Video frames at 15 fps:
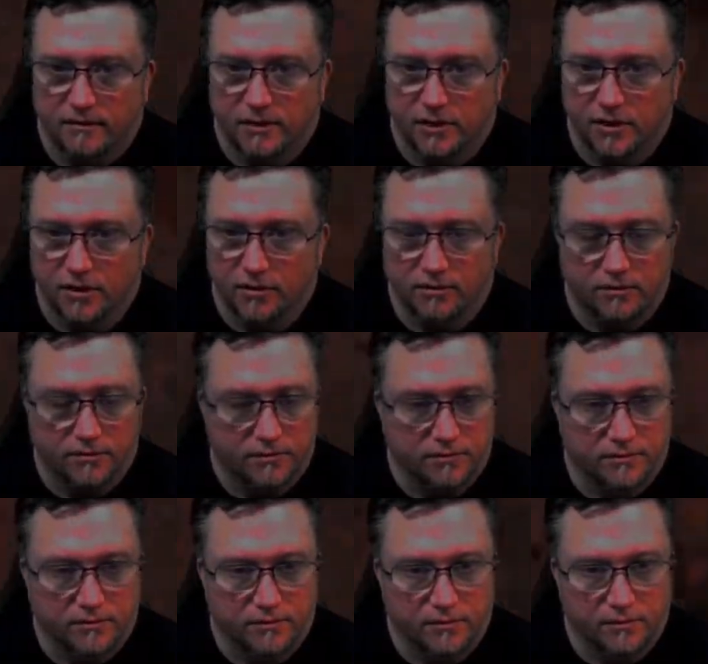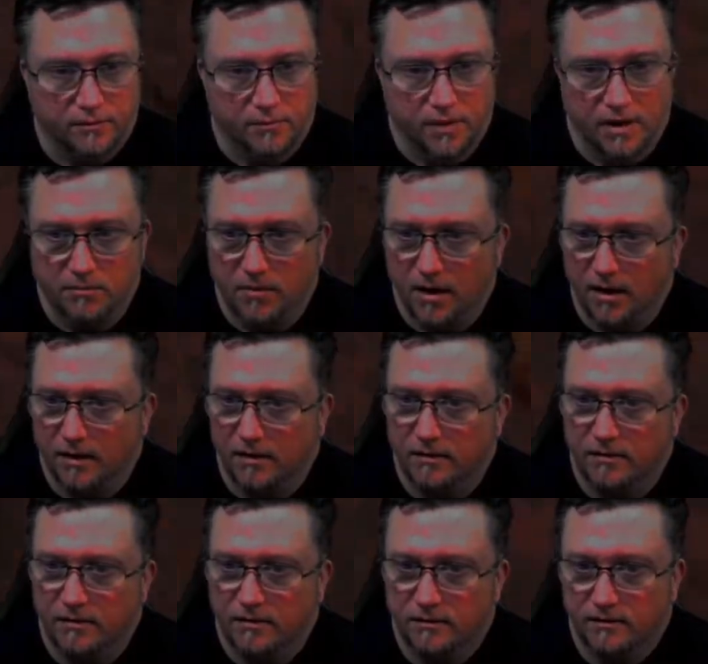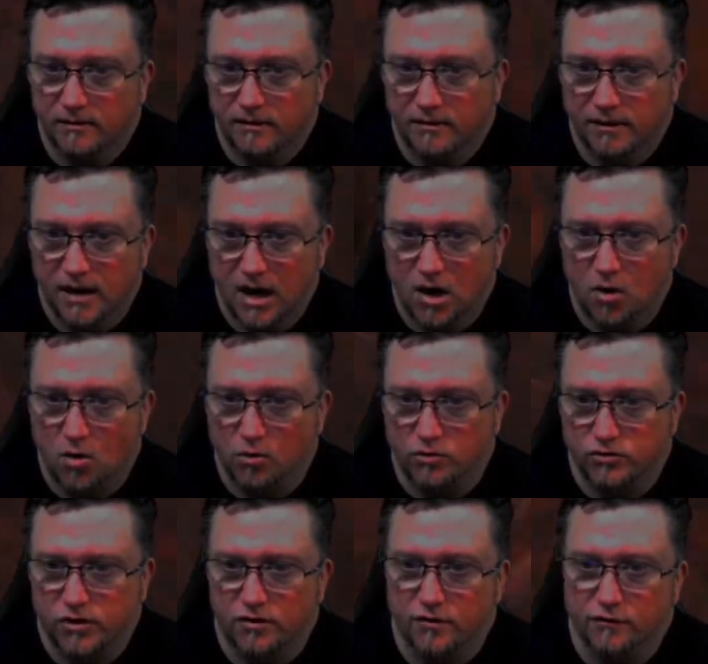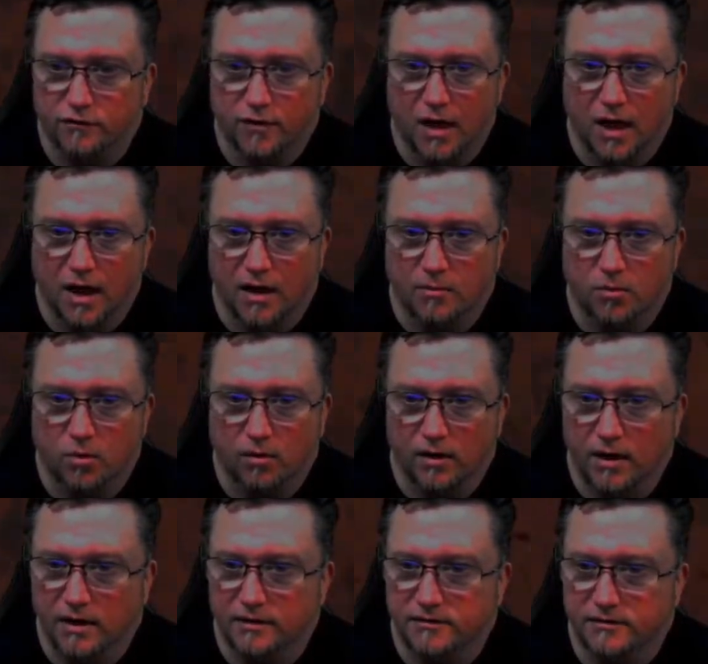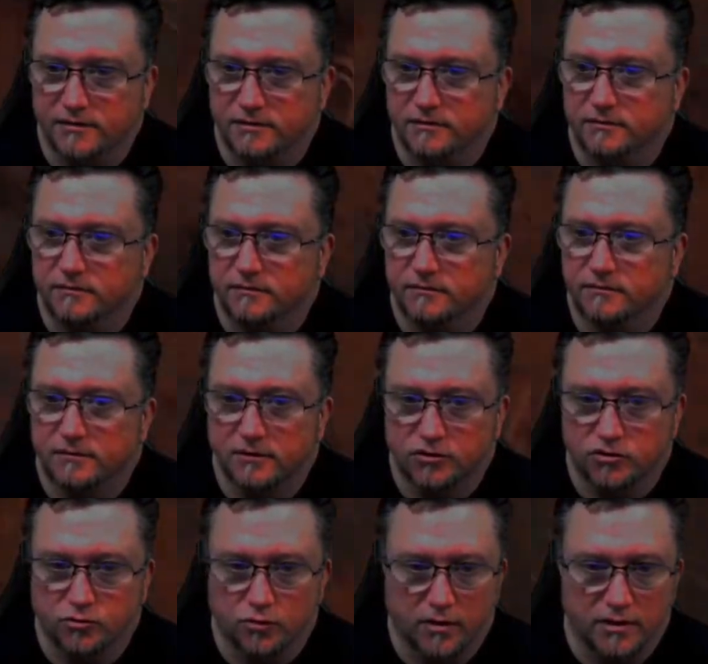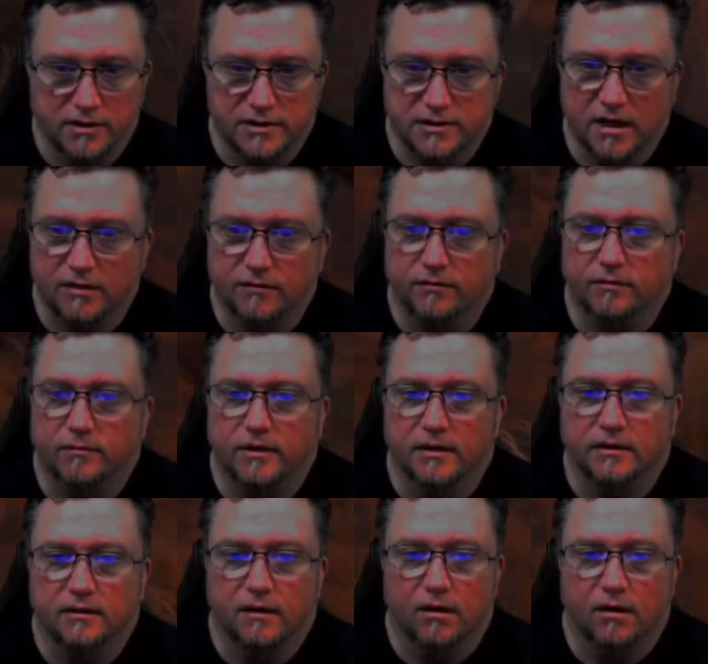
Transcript: you know, make my arrows on the fly, more or less. It's really saving me